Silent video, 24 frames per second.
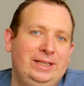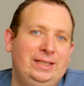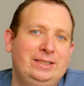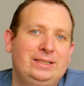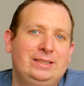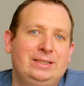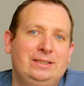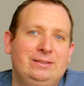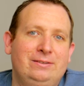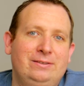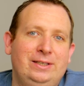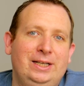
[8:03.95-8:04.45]

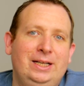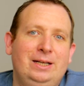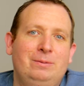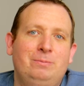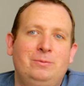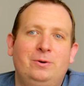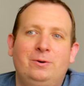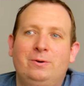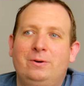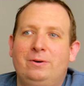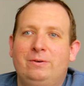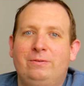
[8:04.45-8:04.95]

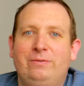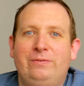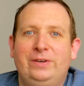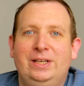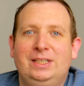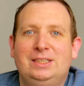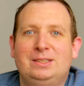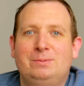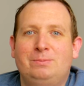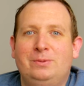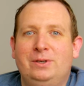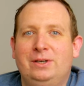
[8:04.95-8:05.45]
Instagram, or
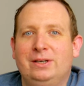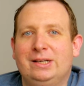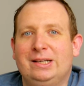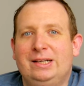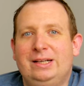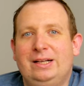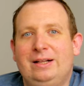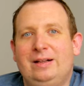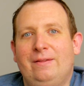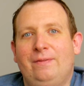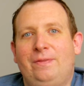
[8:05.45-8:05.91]
Facebook.